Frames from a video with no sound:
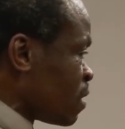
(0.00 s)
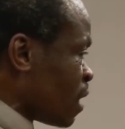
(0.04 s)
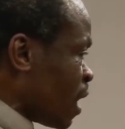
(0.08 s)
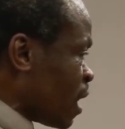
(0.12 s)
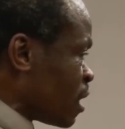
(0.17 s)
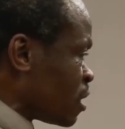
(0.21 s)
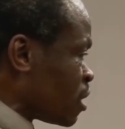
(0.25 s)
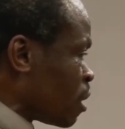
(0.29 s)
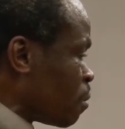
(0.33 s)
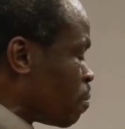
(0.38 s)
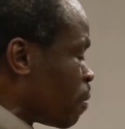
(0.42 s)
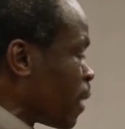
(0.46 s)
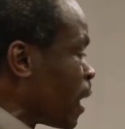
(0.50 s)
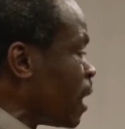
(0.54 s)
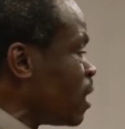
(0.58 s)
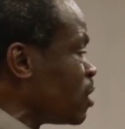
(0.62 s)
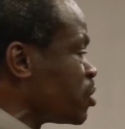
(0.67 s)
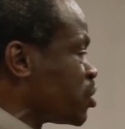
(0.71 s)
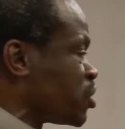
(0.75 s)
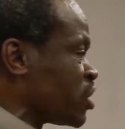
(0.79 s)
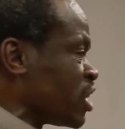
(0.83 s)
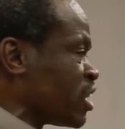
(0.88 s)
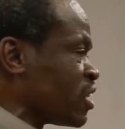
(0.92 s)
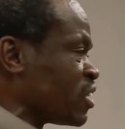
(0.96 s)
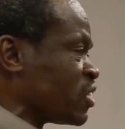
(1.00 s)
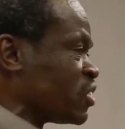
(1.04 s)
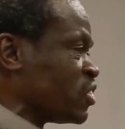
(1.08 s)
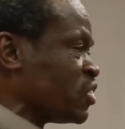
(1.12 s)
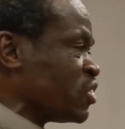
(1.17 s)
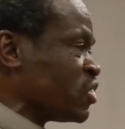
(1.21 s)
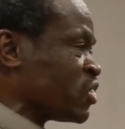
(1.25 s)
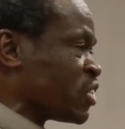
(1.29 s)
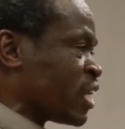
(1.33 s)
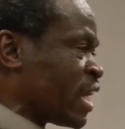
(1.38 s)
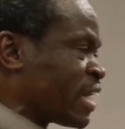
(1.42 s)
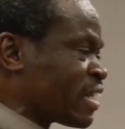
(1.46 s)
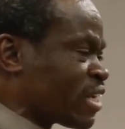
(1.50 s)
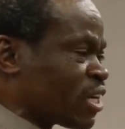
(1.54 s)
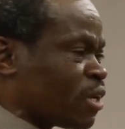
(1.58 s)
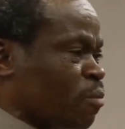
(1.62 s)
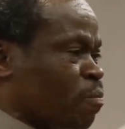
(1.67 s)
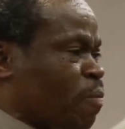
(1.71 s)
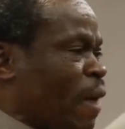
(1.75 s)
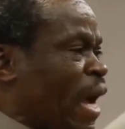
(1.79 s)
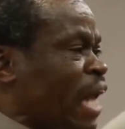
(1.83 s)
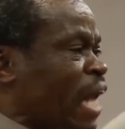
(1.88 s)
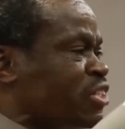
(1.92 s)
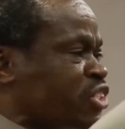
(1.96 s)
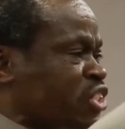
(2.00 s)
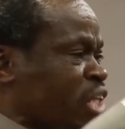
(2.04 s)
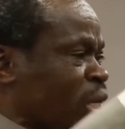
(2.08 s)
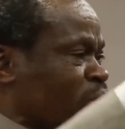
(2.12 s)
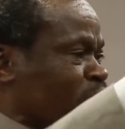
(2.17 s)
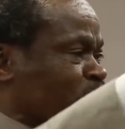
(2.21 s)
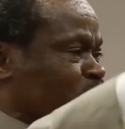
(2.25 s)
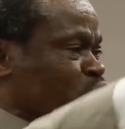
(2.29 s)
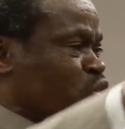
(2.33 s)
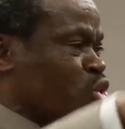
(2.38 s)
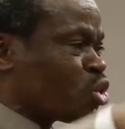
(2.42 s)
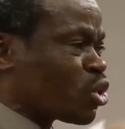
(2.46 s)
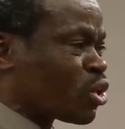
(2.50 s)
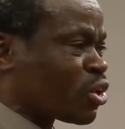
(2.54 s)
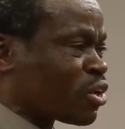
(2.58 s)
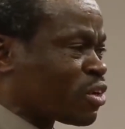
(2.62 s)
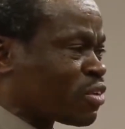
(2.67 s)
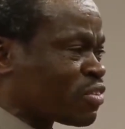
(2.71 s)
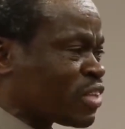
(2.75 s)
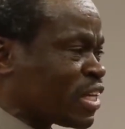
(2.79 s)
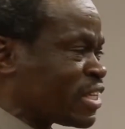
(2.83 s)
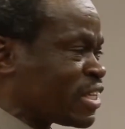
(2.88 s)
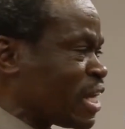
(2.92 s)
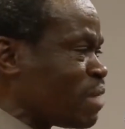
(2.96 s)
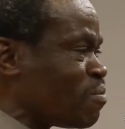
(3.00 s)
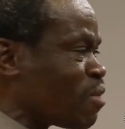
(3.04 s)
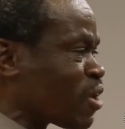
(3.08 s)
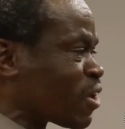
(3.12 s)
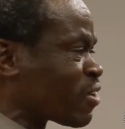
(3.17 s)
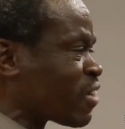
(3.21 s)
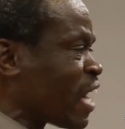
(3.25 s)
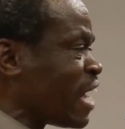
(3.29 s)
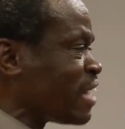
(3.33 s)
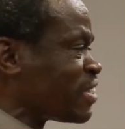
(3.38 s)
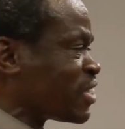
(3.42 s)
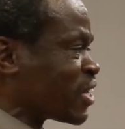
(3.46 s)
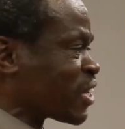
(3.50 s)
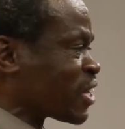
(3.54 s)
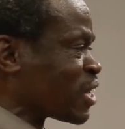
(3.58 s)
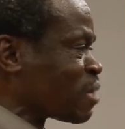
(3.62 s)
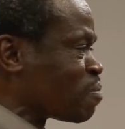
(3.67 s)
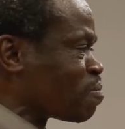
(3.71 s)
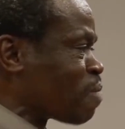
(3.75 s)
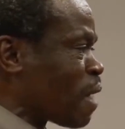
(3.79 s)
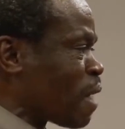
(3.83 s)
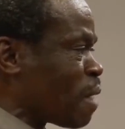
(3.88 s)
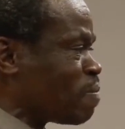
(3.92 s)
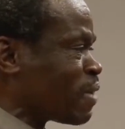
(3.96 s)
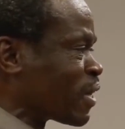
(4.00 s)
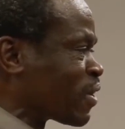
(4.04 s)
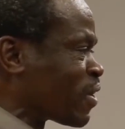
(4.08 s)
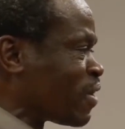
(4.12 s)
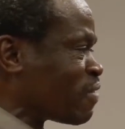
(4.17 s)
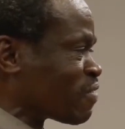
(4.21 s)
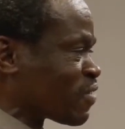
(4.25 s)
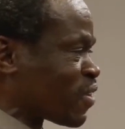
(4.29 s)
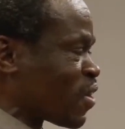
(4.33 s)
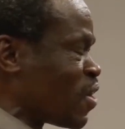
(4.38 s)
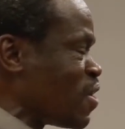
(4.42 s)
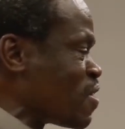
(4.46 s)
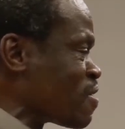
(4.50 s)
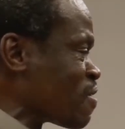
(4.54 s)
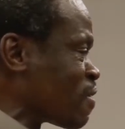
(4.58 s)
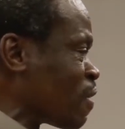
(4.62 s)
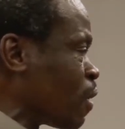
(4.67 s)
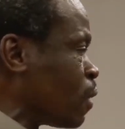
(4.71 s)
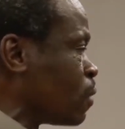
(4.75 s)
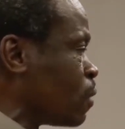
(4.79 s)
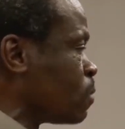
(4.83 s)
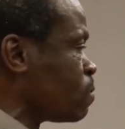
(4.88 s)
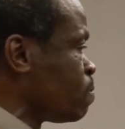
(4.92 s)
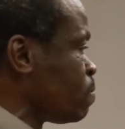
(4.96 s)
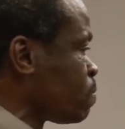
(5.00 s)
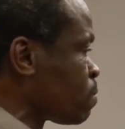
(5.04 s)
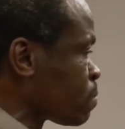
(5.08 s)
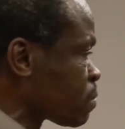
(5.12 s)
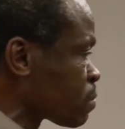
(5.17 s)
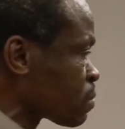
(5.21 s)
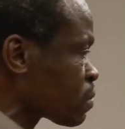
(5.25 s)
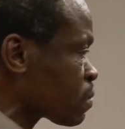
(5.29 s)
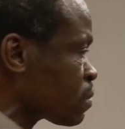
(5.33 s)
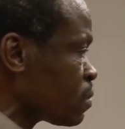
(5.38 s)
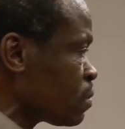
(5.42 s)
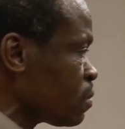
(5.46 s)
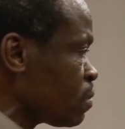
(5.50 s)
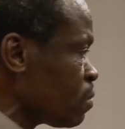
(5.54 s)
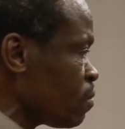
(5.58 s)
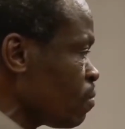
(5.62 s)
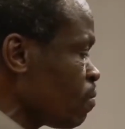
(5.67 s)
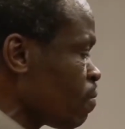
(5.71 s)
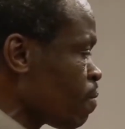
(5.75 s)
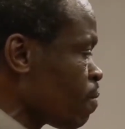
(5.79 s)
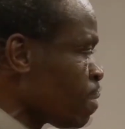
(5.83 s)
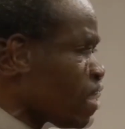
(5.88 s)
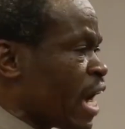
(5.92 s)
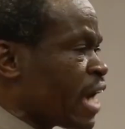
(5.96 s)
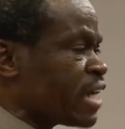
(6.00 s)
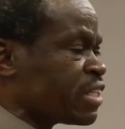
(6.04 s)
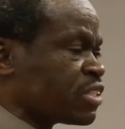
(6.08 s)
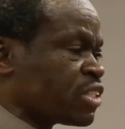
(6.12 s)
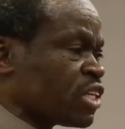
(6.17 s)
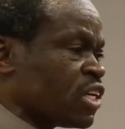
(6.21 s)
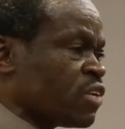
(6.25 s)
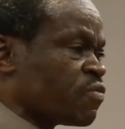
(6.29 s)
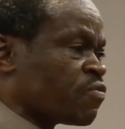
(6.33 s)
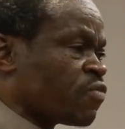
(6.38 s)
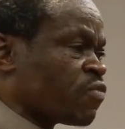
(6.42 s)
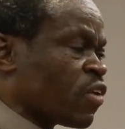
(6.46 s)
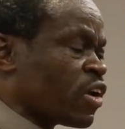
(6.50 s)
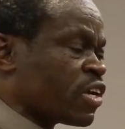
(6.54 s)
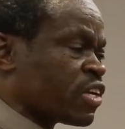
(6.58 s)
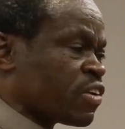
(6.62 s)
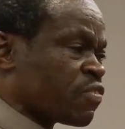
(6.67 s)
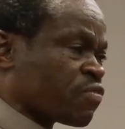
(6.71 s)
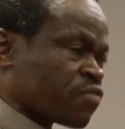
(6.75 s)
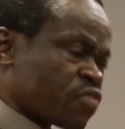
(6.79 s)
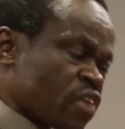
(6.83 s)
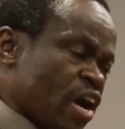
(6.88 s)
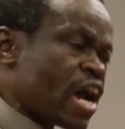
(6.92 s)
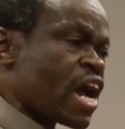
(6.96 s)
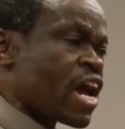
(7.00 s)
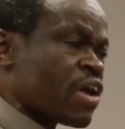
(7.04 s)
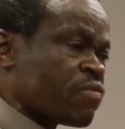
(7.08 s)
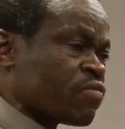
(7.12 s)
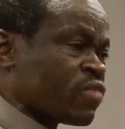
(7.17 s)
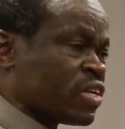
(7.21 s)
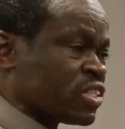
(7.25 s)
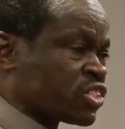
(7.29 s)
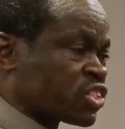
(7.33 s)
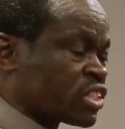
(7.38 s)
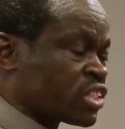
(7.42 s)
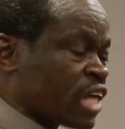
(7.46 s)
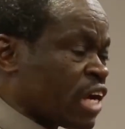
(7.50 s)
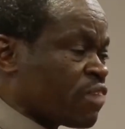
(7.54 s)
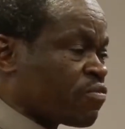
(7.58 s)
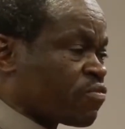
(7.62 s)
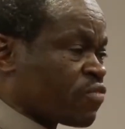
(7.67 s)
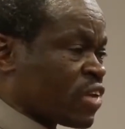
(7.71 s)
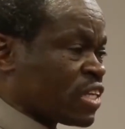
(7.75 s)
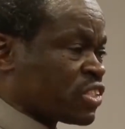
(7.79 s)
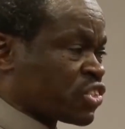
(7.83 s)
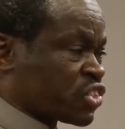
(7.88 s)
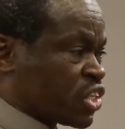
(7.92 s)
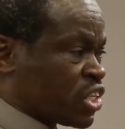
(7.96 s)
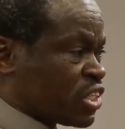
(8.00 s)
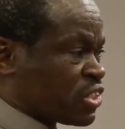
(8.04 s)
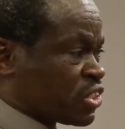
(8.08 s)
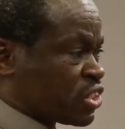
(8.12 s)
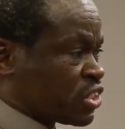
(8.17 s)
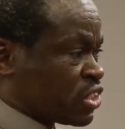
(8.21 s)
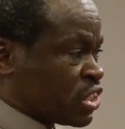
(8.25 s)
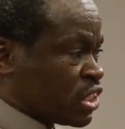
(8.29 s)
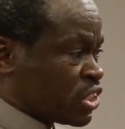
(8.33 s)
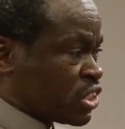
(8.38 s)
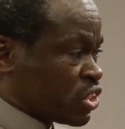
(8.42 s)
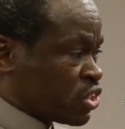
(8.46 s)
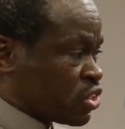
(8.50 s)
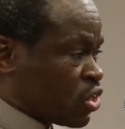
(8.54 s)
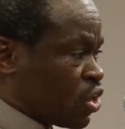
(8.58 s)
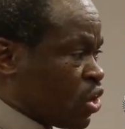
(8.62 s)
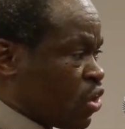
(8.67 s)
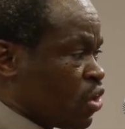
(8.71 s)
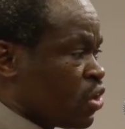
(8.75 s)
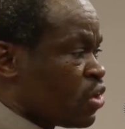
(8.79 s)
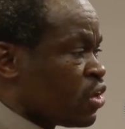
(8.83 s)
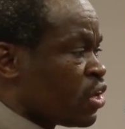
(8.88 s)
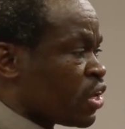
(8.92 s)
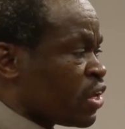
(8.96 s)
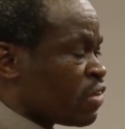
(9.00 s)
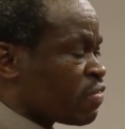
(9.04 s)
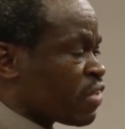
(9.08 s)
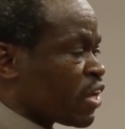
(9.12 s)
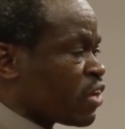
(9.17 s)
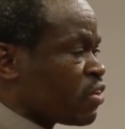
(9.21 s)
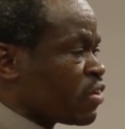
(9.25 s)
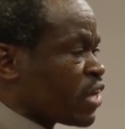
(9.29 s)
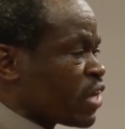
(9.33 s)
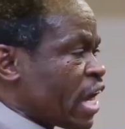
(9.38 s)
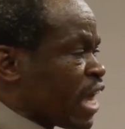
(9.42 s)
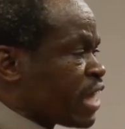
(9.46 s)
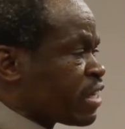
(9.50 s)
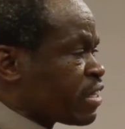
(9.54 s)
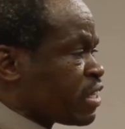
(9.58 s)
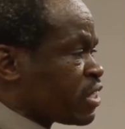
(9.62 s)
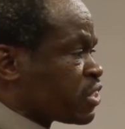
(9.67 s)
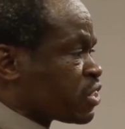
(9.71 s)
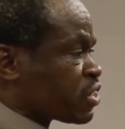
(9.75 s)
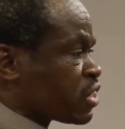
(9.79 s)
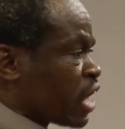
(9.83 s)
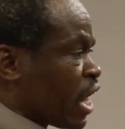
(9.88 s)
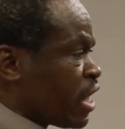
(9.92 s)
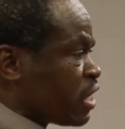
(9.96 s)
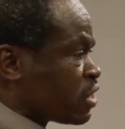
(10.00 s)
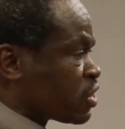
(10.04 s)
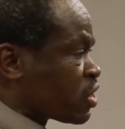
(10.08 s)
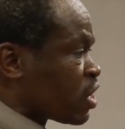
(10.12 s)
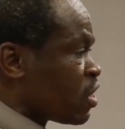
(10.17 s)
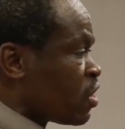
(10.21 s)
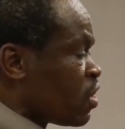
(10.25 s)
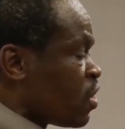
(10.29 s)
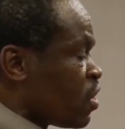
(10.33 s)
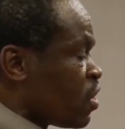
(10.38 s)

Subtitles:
And the Belgians, little Belgium, took the Democratic Republic of Congo. In 1945, in San Francisco, in the United States,